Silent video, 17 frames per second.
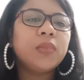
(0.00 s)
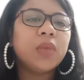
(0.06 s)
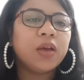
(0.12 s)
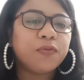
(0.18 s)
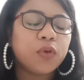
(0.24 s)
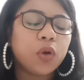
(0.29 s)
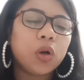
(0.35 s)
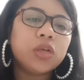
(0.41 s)

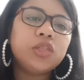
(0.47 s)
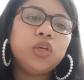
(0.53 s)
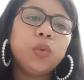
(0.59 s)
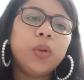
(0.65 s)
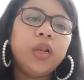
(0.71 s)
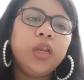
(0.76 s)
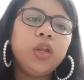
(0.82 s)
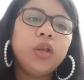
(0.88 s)
Of course,
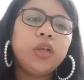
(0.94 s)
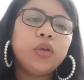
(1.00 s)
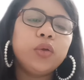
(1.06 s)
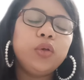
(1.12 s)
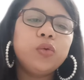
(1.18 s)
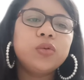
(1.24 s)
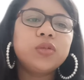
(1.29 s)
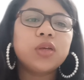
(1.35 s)
you will need
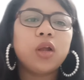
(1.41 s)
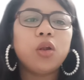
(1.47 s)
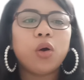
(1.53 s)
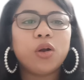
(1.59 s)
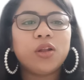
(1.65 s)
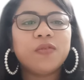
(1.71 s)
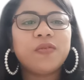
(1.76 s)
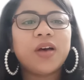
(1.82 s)
to use a
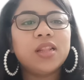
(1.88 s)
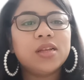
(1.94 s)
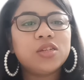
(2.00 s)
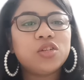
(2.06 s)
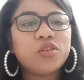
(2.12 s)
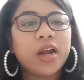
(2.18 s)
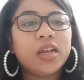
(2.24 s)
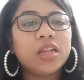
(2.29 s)
lot of
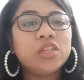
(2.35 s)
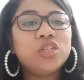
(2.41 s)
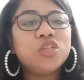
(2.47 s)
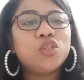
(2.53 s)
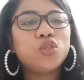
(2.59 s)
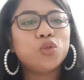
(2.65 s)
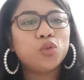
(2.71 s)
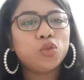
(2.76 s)
other
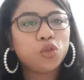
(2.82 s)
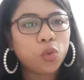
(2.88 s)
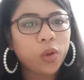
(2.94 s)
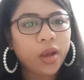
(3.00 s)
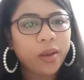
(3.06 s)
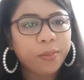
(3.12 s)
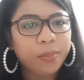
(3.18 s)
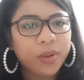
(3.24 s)
strategies to
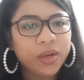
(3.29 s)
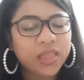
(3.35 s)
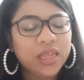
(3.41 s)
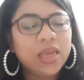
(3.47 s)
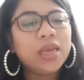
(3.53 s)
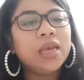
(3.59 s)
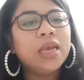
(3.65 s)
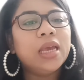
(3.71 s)
show
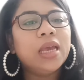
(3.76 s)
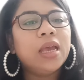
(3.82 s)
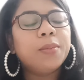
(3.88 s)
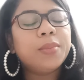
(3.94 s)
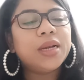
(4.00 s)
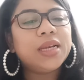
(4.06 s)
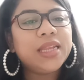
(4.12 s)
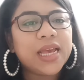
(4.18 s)
empathy.
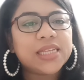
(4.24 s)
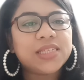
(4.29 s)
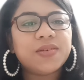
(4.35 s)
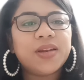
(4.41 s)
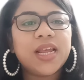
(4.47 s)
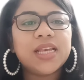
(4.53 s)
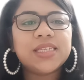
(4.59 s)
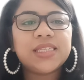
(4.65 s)
But yes,
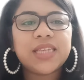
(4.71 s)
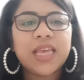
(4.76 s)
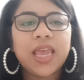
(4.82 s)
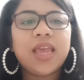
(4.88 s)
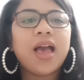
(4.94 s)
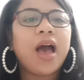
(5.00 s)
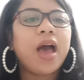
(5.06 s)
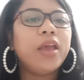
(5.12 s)
when I am
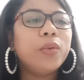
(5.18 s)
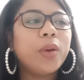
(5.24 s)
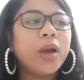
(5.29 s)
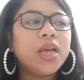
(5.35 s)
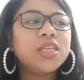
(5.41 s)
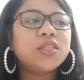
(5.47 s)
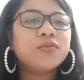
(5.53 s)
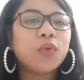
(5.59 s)
saying, are you
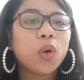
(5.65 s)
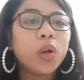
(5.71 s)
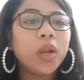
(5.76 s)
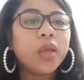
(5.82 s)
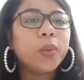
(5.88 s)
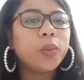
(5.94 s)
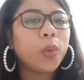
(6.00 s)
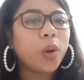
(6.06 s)
guys
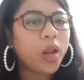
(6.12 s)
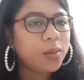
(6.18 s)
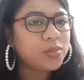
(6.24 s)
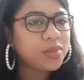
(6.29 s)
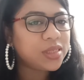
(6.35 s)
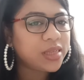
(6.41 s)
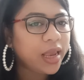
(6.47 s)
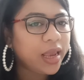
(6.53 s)
following with what
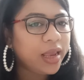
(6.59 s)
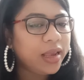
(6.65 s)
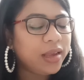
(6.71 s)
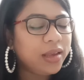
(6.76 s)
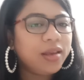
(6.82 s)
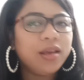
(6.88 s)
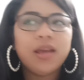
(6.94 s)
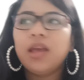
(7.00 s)
I'm
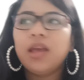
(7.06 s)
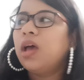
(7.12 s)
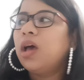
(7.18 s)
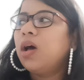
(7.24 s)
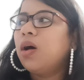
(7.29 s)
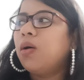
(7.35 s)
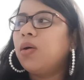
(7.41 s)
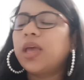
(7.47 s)
saying?
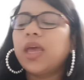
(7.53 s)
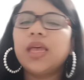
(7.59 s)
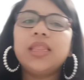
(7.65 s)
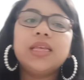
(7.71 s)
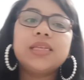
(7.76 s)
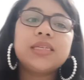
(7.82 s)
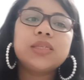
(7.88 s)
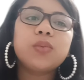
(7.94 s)
Okay,
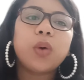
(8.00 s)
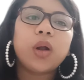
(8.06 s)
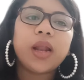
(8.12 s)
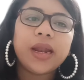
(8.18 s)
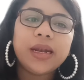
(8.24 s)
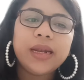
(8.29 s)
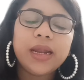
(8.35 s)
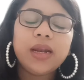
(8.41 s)
this is what
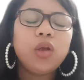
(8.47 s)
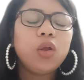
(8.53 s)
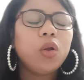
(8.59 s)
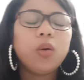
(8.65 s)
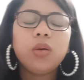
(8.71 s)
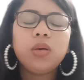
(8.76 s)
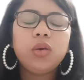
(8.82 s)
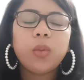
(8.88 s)
I did.
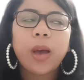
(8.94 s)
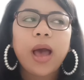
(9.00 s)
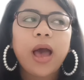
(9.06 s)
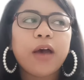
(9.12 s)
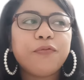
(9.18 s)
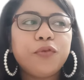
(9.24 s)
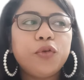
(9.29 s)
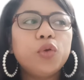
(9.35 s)
You
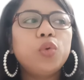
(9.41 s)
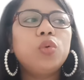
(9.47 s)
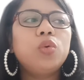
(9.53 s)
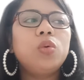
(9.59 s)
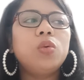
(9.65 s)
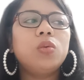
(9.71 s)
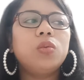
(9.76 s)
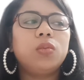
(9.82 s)
have
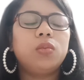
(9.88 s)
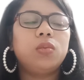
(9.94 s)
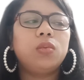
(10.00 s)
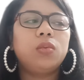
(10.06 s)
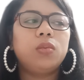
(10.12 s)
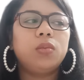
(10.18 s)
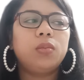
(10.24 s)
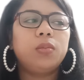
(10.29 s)
to
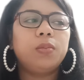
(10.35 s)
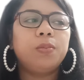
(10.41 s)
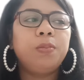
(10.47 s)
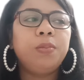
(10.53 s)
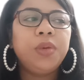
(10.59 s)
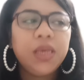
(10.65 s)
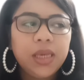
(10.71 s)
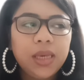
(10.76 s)

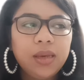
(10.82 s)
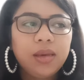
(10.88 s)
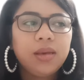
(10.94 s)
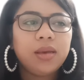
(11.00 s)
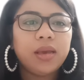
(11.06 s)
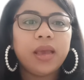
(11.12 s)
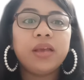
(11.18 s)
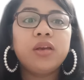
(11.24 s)

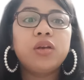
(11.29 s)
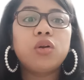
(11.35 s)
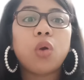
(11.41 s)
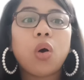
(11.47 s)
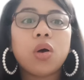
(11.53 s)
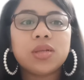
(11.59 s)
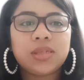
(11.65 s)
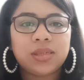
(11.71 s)
be
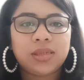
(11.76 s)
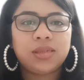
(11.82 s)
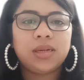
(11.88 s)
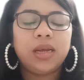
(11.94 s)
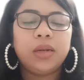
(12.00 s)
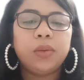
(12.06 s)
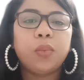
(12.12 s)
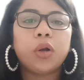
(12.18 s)

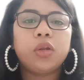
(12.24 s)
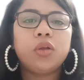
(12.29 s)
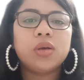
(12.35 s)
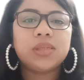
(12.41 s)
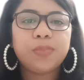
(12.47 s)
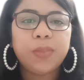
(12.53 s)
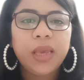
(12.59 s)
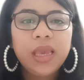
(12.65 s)
engrossed in what
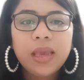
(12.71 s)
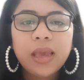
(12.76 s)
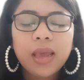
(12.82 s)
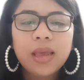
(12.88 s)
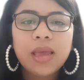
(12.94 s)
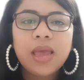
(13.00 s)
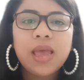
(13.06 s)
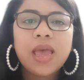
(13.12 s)
you're
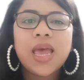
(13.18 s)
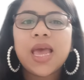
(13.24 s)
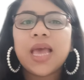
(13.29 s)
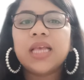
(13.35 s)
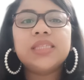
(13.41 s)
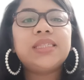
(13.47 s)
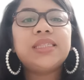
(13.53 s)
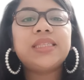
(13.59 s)
speaking,
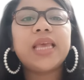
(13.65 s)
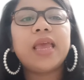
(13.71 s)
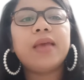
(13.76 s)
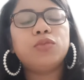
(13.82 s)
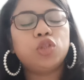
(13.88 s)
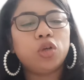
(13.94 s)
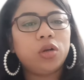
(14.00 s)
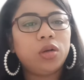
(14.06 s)
and
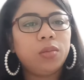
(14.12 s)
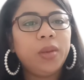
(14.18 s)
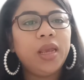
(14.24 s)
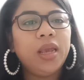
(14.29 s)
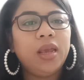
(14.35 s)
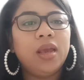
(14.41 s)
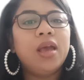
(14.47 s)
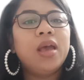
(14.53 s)
same should
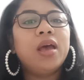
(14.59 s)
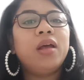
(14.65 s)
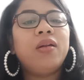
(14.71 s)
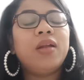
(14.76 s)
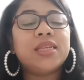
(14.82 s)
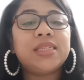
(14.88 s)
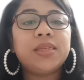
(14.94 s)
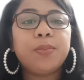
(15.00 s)
be
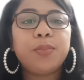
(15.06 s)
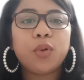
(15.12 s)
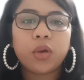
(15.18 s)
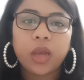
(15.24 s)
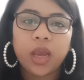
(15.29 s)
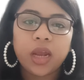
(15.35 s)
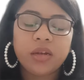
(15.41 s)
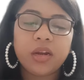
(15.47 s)

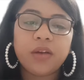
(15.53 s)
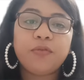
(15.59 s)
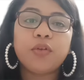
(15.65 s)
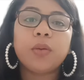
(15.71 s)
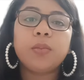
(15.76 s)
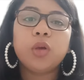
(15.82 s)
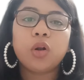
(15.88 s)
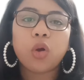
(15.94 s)
reciprocated
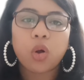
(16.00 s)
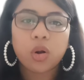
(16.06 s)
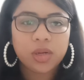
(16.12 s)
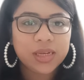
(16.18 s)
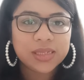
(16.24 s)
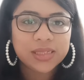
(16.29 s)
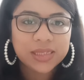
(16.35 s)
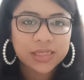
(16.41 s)
from your
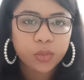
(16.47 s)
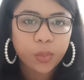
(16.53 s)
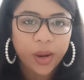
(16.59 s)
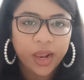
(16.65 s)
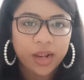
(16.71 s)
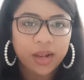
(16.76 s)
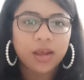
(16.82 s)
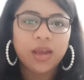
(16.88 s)
audience as
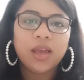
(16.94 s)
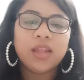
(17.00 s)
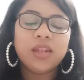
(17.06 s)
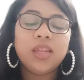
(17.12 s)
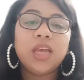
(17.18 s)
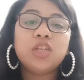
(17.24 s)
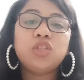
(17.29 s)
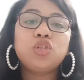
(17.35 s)
well.
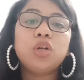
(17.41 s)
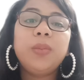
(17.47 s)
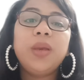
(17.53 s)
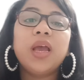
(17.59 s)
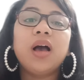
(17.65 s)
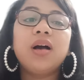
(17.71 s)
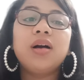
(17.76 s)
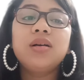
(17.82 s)
They should
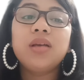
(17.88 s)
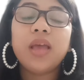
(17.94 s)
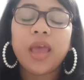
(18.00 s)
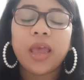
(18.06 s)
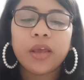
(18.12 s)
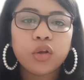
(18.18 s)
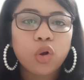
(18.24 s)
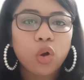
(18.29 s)
be
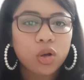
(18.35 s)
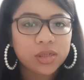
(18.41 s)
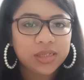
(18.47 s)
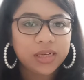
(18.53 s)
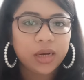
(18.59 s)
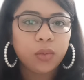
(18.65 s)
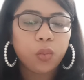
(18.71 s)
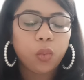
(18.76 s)

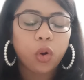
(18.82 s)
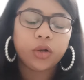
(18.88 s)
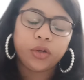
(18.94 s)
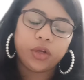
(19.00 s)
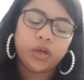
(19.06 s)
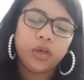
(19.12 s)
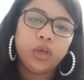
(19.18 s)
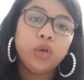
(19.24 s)
engrossed in
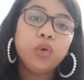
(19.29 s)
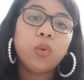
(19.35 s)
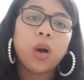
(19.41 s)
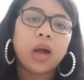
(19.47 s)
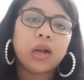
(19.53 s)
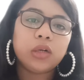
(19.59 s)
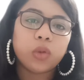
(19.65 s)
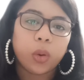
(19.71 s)
what you
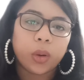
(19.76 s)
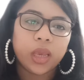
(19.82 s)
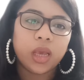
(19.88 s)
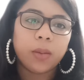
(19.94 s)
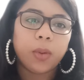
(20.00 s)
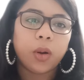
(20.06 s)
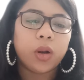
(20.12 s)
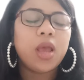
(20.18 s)
are
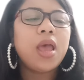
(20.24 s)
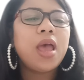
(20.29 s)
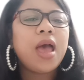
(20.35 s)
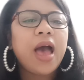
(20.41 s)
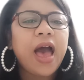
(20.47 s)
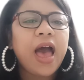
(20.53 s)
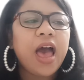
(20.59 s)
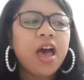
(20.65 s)
talking about.
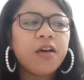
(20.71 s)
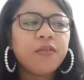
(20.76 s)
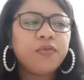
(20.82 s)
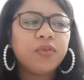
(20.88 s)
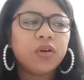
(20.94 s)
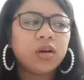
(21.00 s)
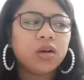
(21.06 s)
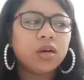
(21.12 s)
I
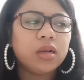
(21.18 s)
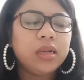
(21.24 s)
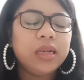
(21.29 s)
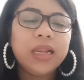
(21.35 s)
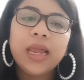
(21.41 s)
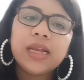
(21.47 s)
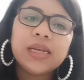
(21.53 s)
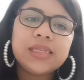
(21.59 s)
have
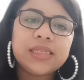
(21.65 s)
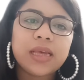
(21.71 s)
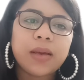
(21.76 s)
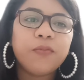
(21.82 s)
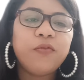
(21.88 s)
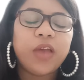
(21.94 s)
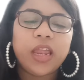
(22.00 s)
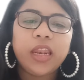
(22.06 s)
linked
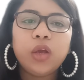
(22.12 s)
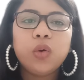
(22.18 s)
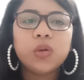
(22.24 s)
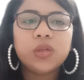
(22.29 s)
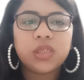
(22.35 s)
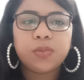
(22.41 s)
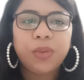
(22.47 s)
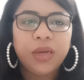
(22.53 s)
some very
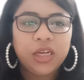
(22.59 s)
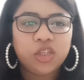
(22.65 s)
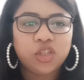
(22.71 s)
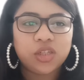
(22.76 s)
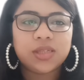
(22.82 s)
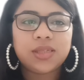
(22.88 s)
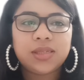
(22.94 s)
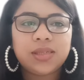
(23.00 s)
good
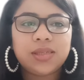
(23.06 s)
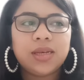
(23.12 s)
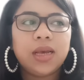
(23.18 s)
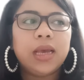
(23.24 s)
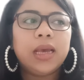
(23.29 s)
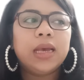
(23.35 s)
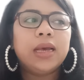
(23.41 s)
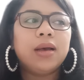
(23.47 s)
speeches
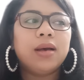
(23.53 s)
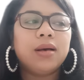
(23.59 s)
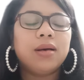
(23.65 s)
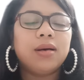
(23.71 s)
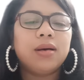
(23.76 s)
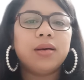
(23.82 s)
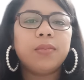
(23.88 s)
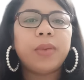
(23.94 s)

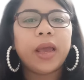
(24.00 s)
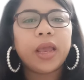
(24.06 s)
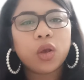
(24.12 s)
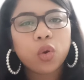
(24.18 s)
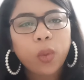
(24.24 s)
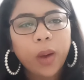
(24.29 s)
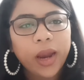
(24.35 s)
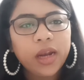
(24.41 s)

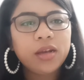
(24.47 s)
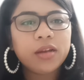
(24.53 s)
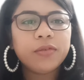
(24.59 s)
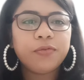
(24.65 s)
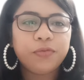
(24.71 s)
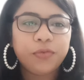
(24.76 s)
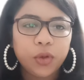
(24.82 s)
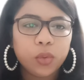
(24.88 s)
by quite
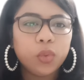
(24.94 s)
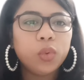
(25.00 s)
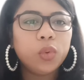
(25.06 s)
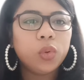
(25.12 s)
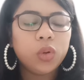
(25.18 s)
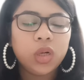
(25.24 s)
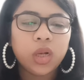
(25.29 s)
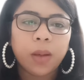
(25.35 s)
a
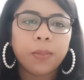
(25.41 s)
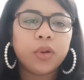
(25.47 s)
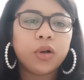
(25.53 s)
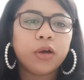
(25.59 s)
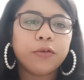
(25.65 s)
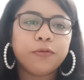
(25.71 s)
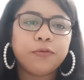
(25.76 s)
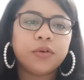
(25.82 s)
few
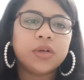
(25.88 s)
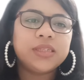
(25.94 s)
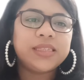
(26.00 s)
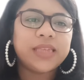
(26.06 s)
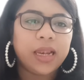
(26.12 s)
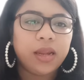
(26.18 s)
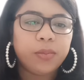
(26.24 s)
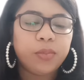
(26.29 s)
number of
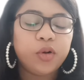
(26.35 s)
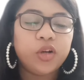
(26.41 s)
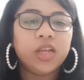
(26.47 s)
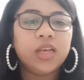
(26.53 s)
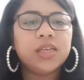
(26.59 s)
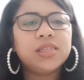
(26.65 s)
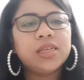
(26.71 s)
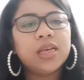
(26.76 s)

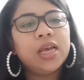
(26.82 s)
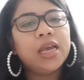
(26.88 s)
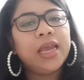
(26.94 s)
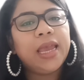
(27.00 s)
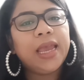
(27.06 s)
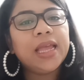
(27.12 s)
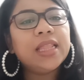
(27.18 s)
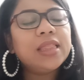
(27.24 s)
celebrities
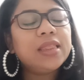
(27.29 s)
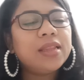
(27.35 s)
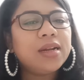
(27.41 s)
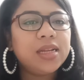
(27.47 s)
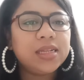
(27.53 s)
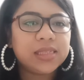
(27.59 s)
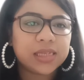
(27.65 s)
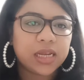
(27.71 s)
in
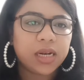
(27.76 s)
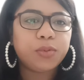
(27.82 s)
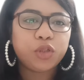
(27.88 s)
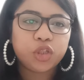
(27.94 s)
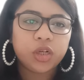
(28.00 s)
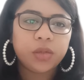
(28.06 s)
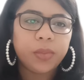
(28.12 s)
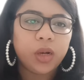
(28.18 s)
the
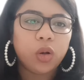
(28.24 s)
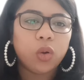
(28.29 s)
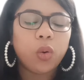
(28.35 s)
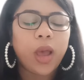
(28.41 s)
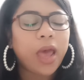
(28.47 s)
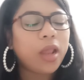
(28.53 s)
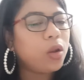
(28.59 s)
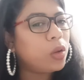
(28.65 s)
description
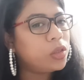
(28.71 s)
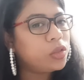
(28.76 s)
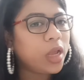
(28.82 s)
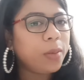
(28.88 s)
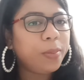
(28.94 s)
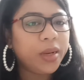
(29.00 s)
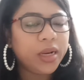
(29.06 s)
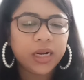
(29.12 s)
below, and also
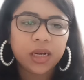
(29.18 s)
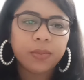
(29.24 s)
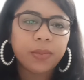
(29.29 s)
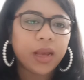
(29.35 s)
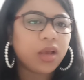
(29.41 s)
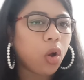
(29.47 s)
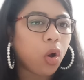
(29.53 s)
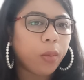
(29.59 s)
I'll pin it in
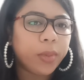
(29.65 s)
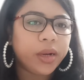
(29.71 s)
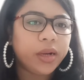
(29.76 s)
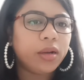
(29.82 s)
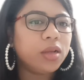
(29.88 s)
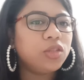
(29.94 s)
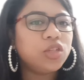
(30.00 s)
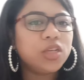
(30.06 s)
my
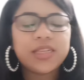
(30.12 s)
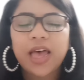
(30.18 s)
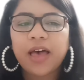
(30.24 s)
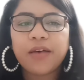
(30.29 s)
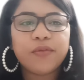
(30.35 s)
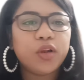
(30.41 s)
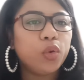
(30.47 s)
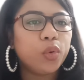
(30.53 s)
comment. Just
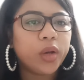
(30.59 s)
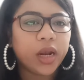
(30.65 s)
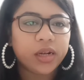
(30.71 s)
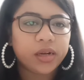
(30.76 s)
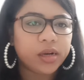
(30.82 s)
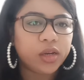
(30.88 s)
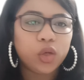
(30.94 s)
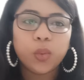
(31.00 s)
have a look
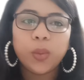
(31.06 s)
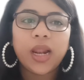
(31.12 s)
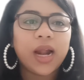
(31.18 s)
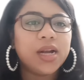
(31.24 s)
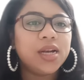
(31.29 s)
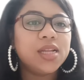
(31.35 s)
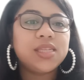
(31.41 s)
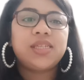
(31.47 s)
at it. You will
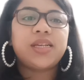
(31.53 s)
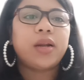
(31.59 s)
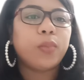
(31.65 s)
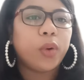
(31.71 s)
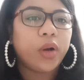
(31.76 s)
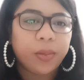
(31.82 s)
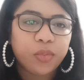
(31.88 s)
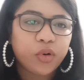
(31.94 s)

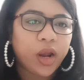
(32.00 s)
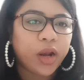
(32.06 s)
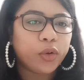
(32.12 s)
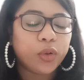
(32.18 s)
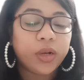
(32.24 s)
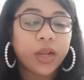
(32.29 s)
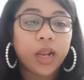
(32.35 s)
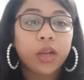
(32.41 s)
understand what I'm trying
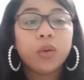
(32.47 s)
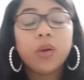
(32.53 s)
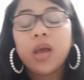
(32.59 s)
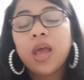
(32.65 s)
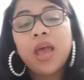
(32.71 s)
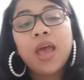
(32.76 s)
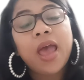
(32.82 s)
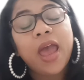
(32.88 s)
to tell you
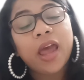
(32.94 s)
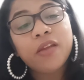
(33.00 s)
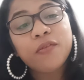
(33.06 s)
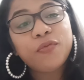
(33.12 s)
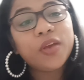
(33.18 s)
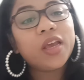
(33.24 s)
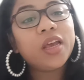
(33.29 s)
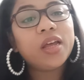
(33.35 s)

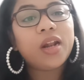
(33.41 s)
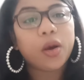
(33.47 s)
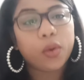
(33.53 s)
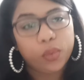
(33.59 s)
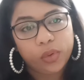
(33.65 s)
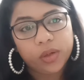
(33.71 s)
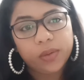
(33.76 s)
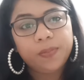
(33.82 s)
and figure
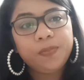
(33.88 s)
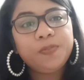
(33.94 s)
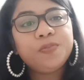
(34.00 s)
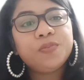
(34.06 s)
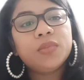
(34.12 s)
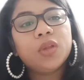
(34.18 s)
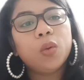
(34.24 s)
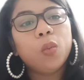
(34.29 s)
out
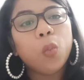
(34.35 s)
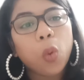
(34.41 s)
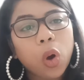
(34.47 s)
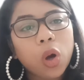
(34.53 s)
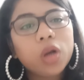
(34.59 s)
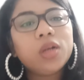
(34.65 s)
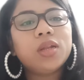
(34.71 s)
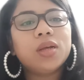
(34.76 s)

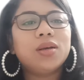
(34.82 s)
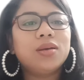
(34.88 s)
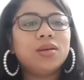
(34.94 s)
what